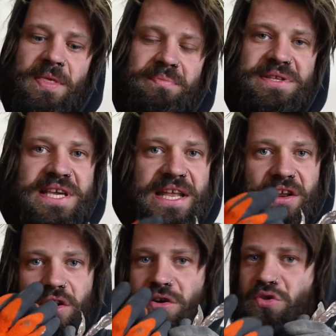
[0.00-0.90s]
and the
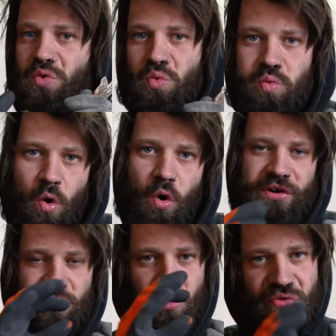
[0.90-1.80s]
patina looks all
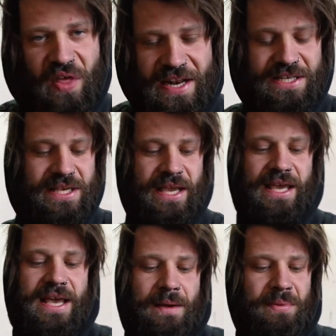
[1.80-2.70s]
worn and authentic,
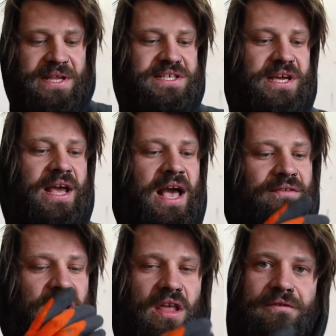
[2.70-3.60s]
but he's gonna
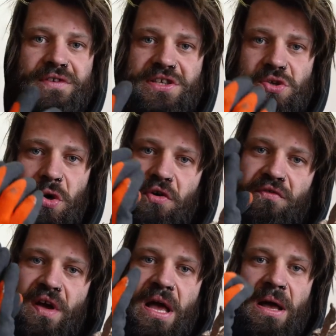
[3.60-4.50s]
have a lovely sort
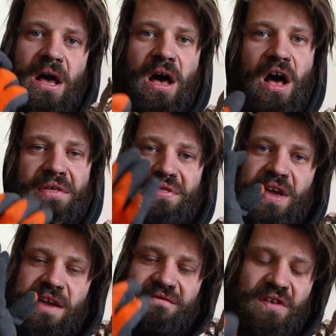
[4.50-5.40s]
of
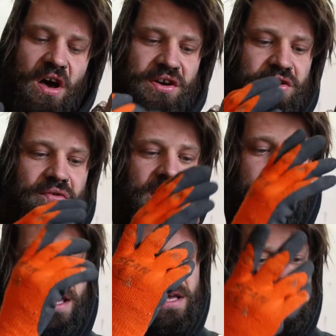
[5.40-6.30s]
earthy
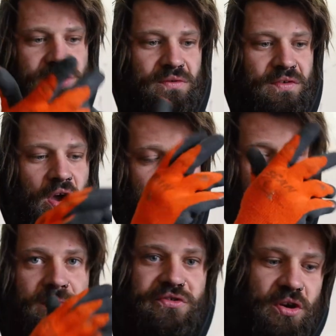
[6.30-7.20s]
verdigris sort of going
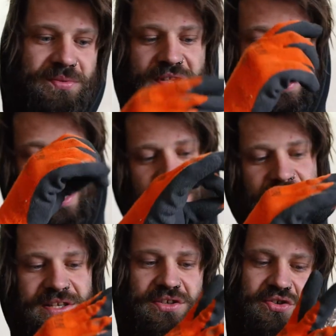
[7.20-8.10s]
from the tops of the
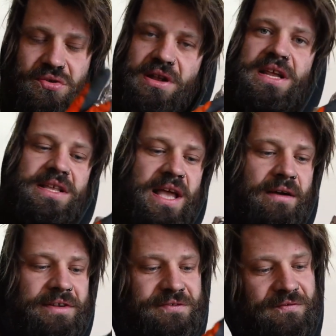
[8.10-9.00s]
ears and trickling
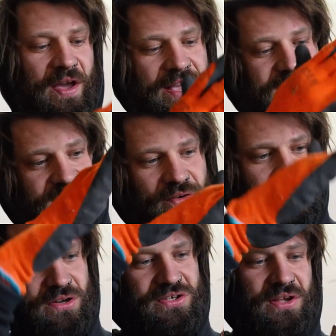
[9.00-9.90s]
down his face, so
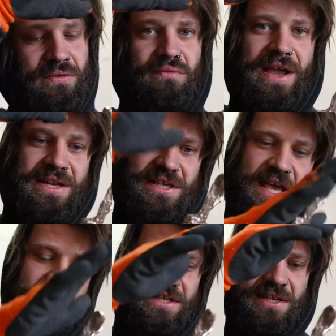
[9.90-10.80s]
it looks like the rain's
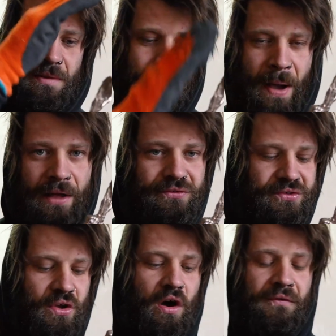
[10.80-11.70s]
hit and
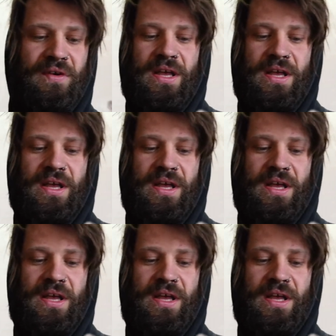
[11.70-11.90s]
bounced off.